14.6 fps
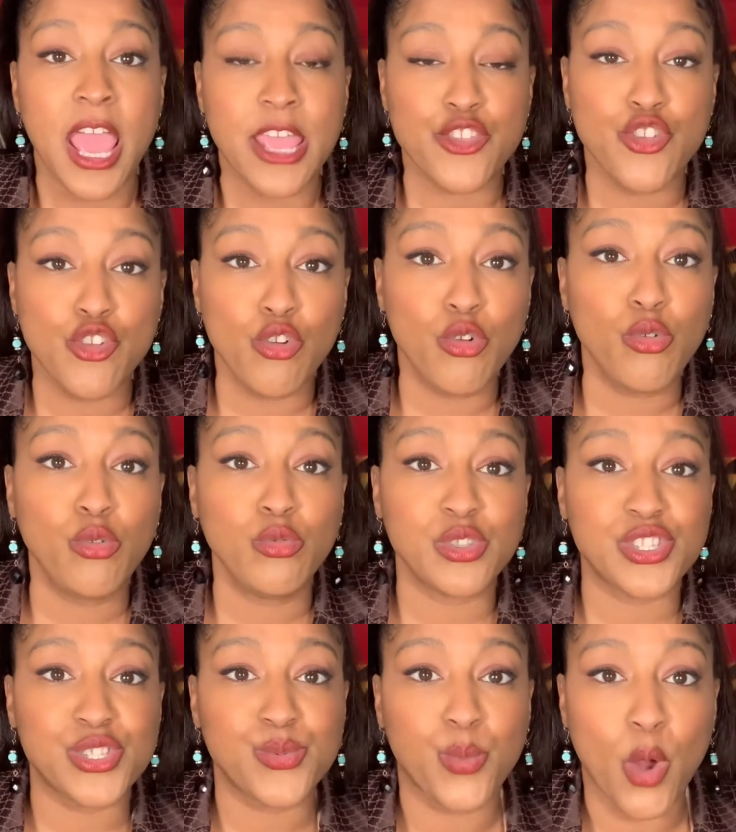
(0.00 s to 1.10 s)
You
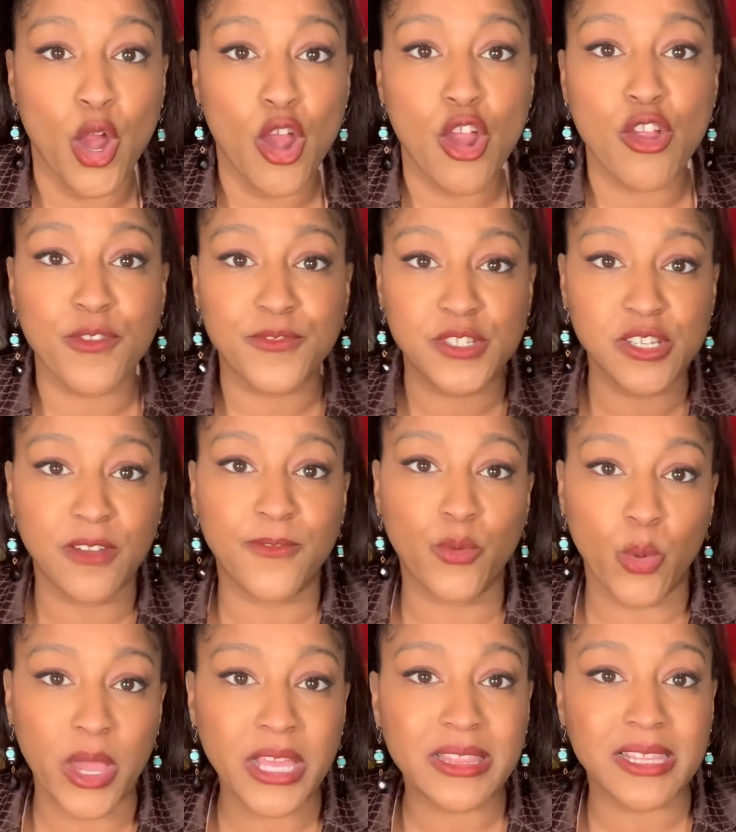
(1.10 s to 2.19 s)
swerve to
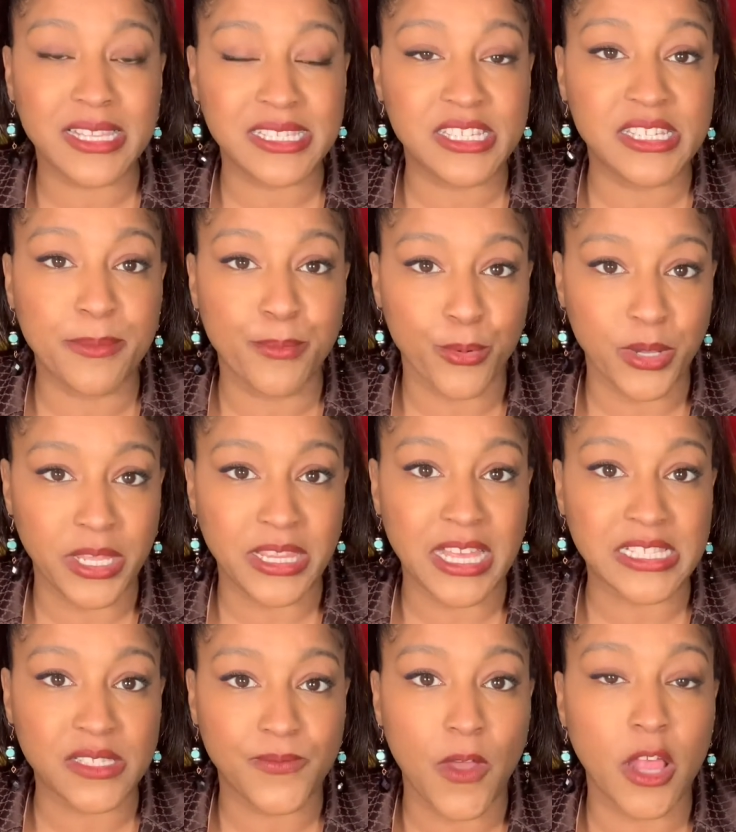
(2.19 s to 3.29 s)
avoid this debris
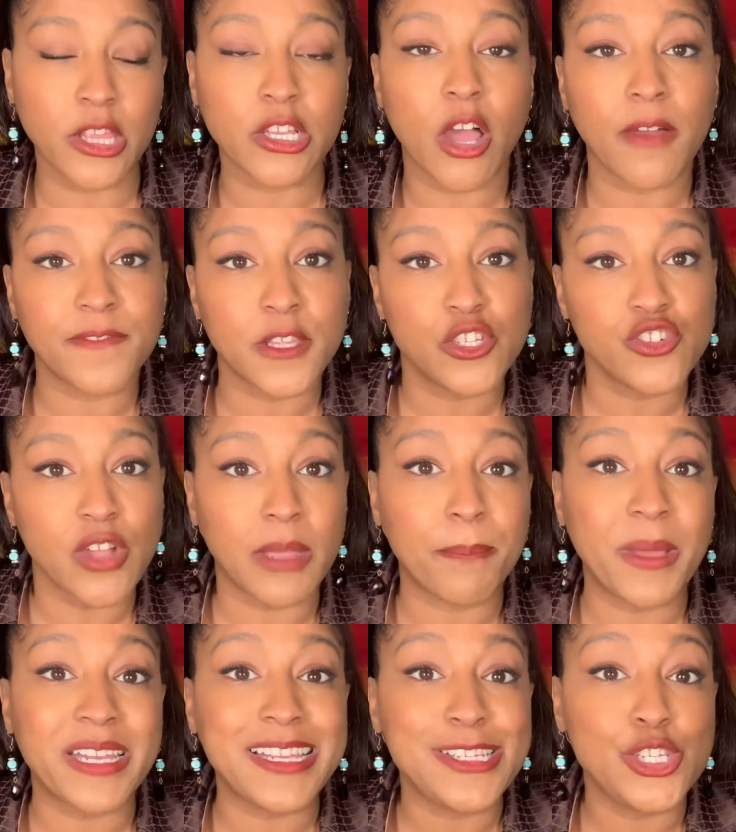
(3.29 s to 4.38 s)
that's falling off the truck,
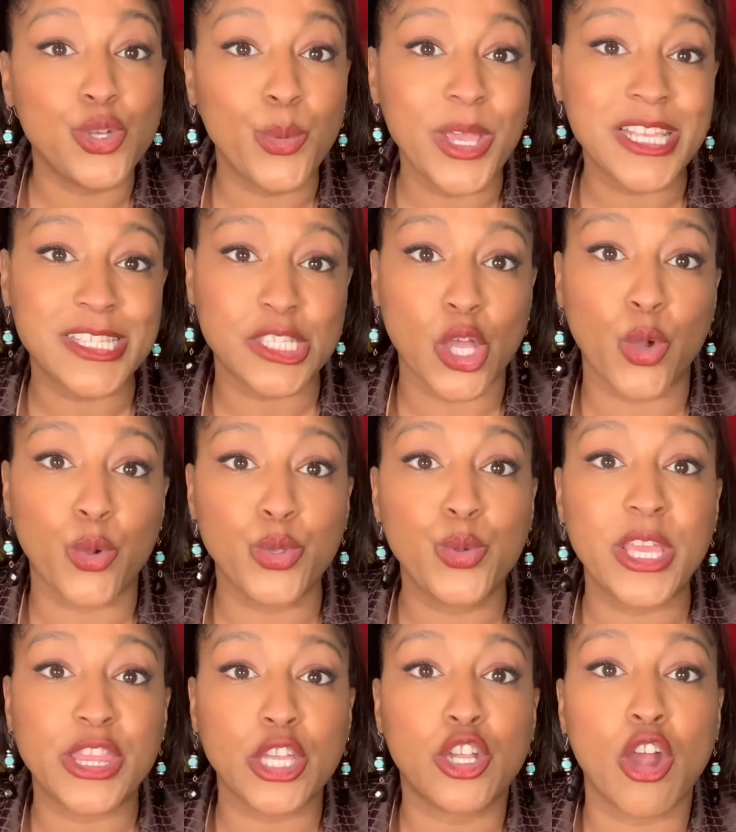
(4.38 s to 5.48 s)
but in doing so, you
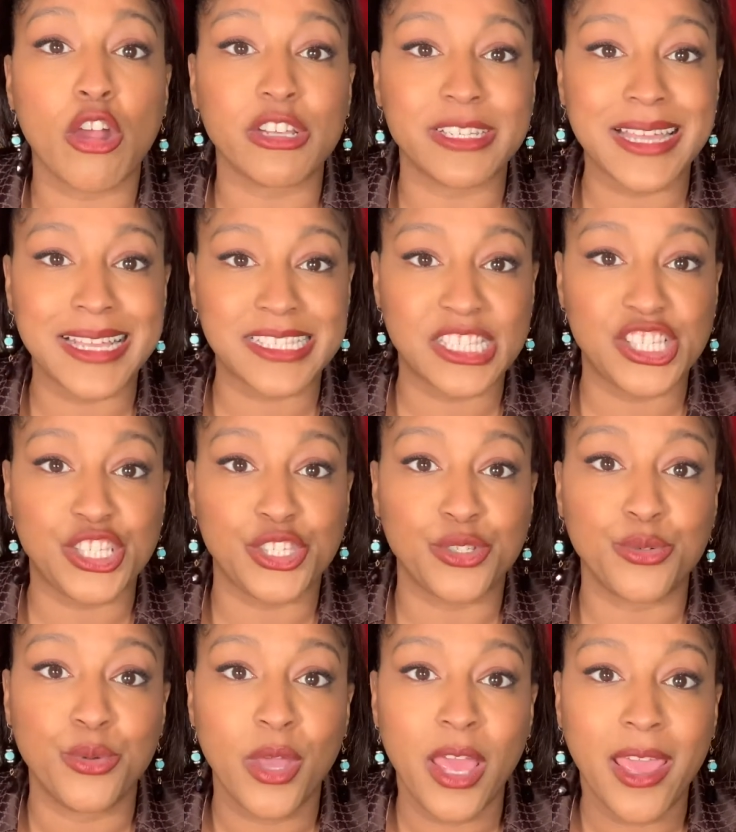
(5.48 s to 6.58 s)
hit the car next to you,